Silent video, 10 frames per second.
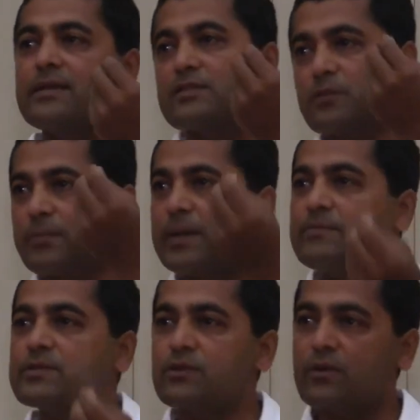the
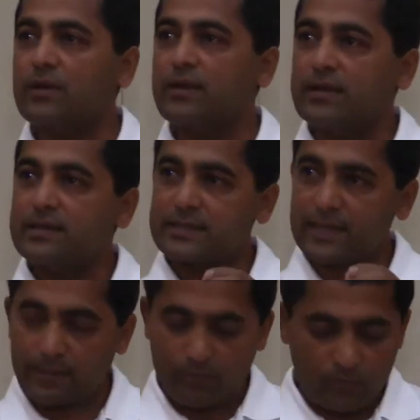supreme soul.
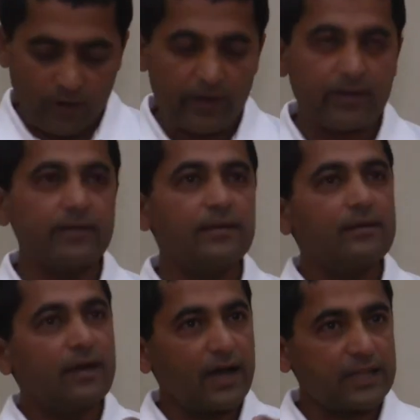Same word,
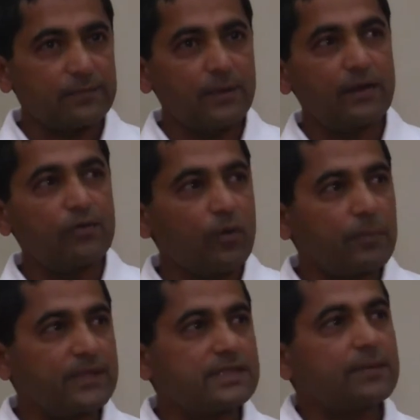Atma,
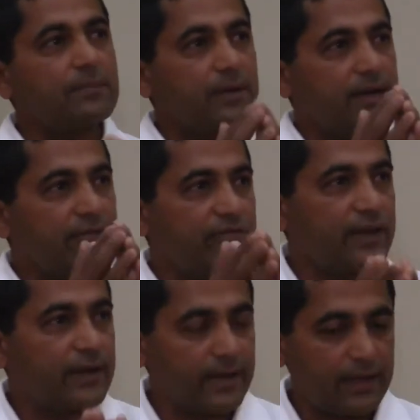opens up
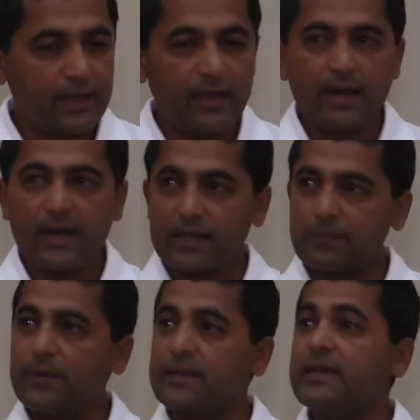differently.
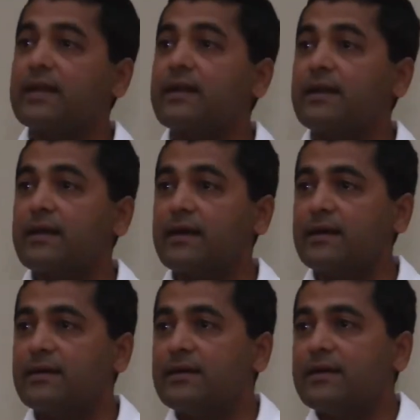Atma, that